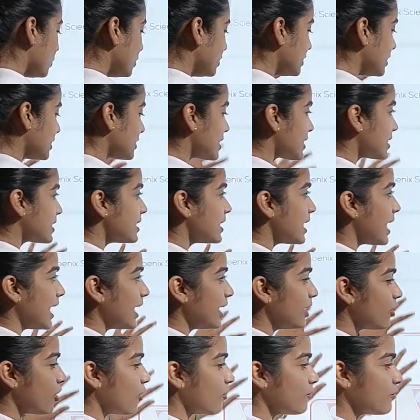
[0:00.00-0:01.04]
this is the end
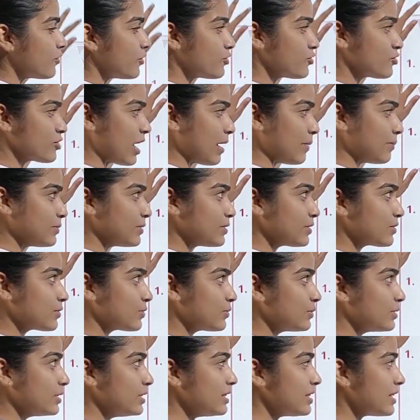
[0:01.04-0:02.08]
of your chapter,
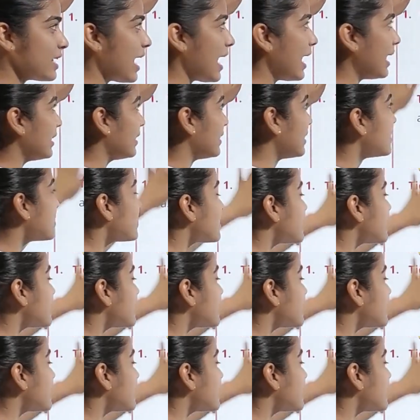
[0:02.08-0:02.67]
students, and this is